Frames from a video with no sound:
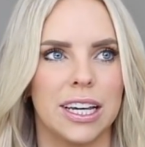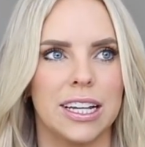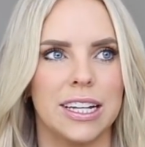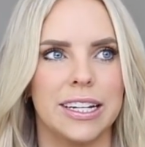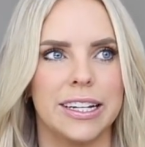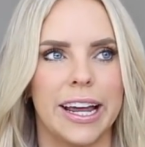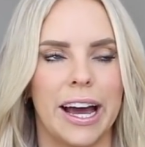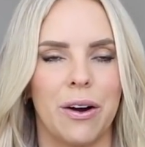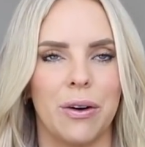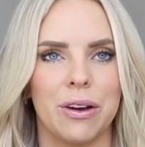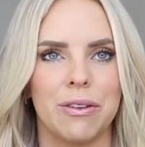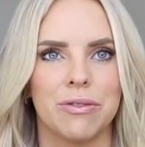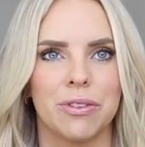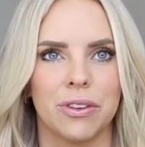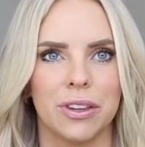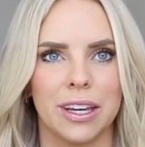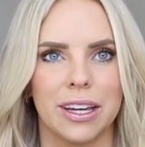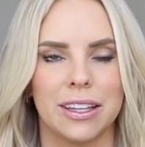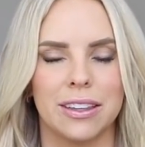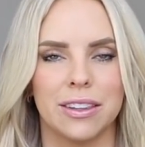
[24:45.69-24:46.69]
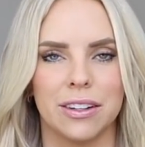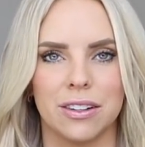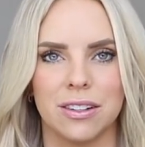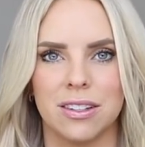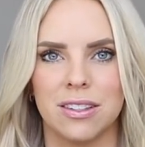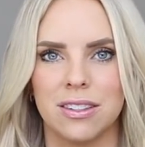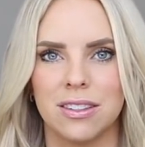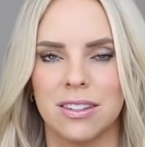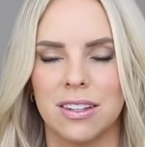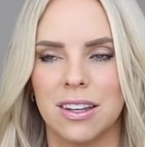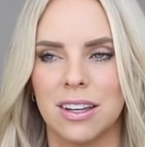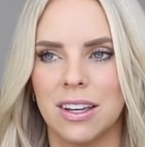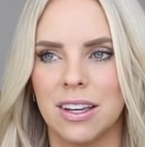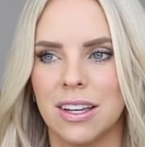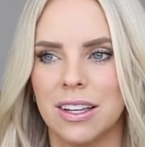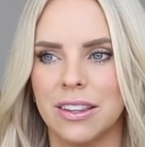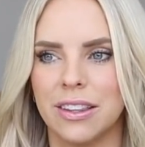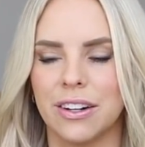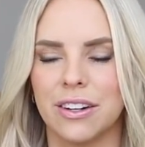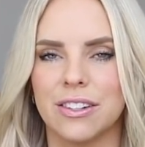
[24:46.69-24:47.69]
And now I feel like there's
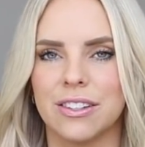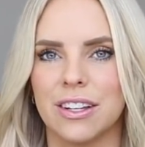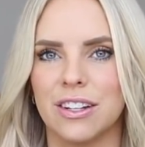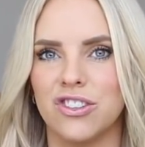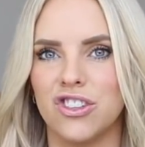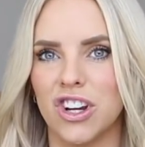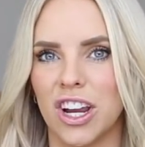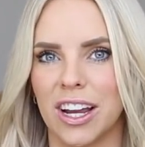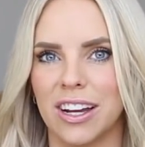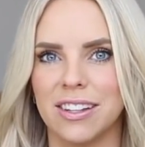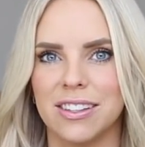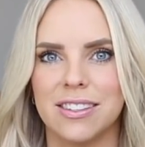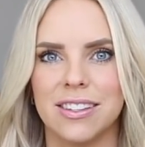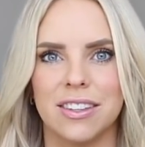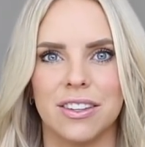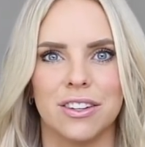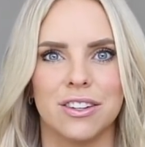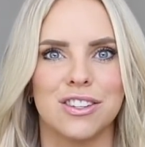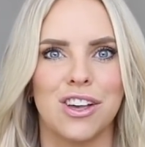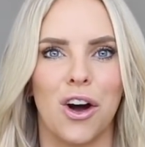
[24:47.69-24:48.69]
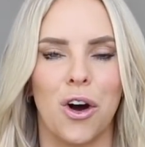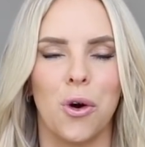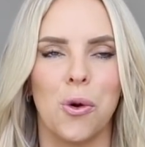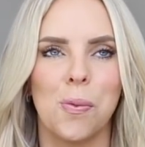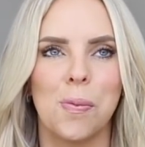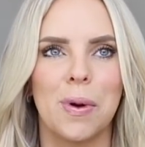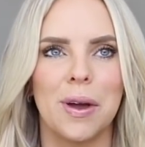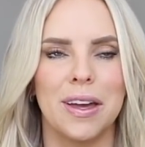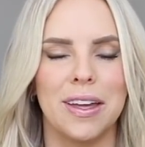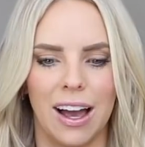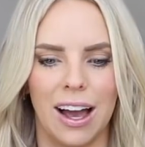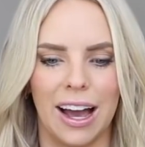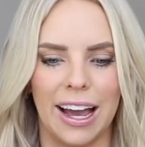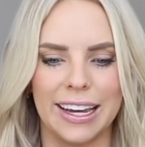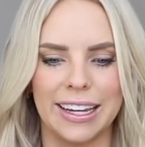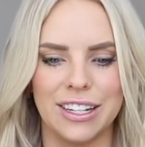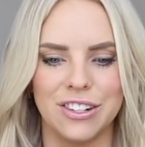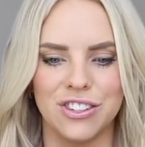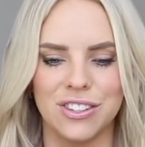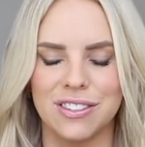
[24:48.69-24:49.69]
there's a chance and there's hope and I
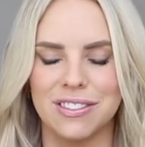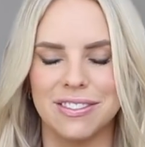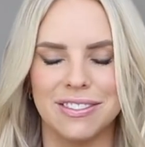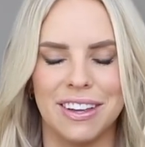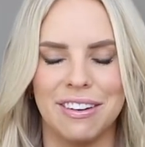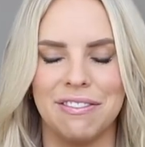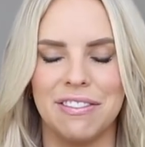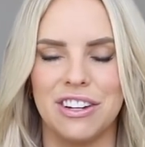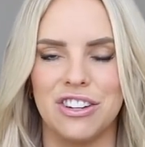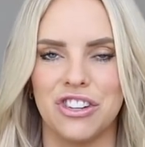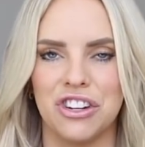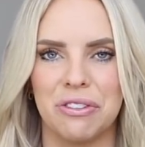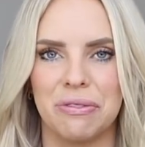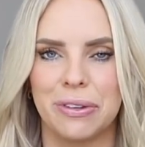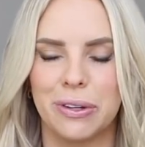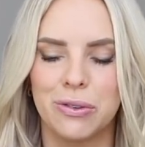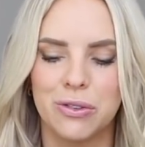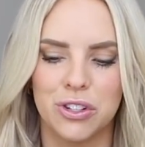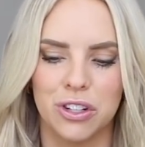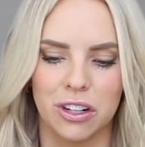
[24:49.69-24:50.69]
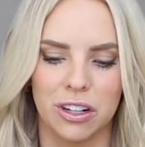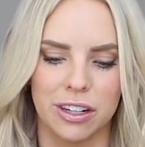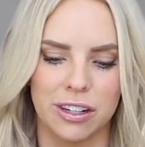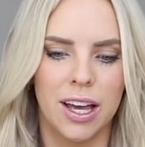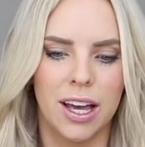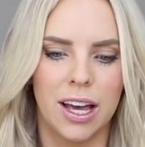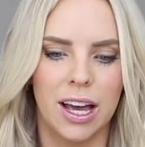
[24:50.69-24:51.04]
can just envision a future.